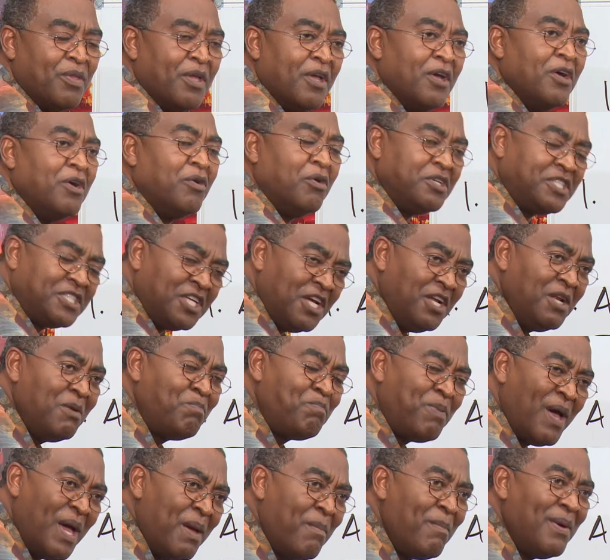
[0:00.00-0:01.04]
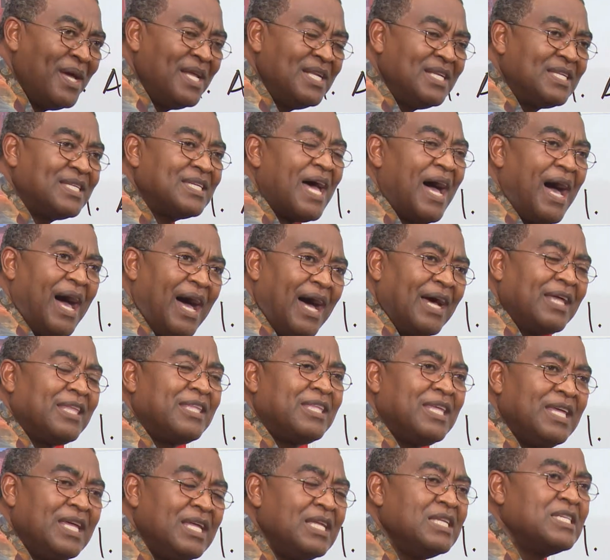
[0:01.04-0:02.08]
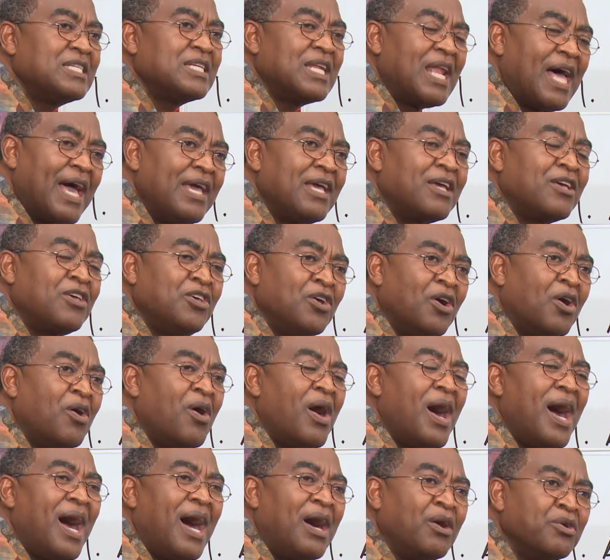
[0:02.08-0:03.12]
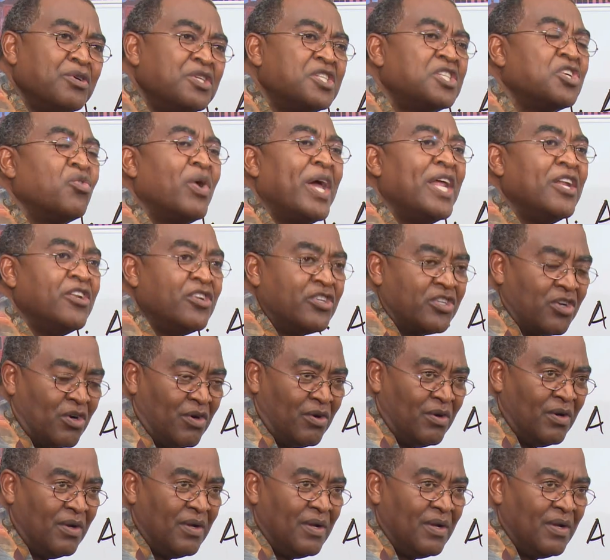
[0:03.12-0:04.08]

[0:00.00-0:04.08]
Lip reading: Routine payments are things like your house rental.